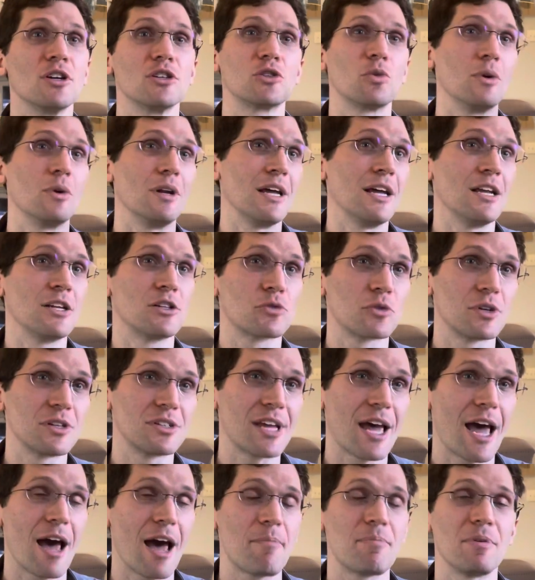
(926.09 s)
So when injuries
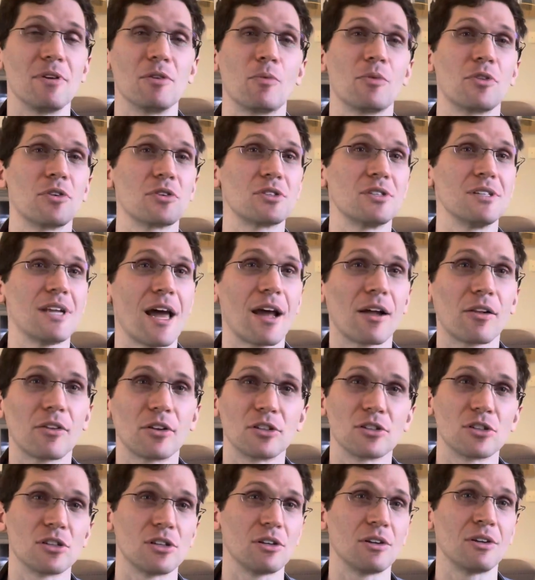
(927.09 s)
happen, when there's
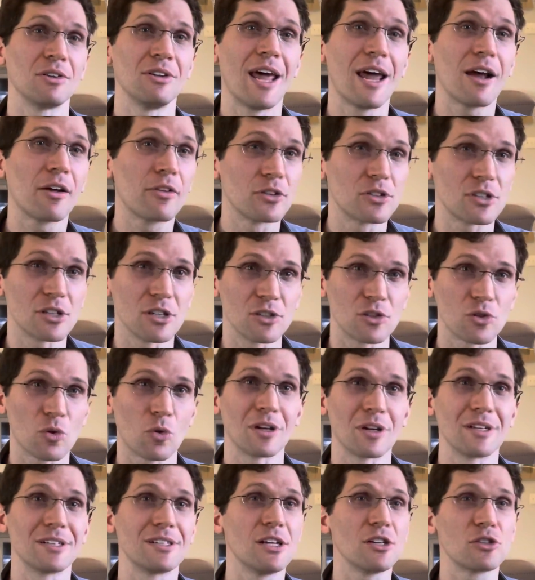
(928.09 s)
negligence or
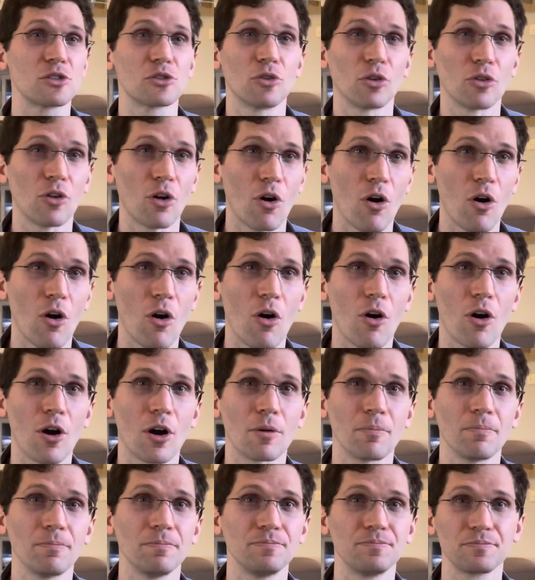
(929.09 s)
intentional
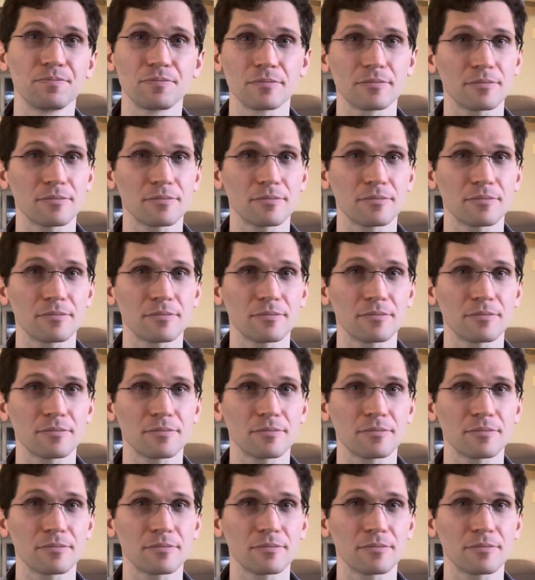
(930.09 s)
harm,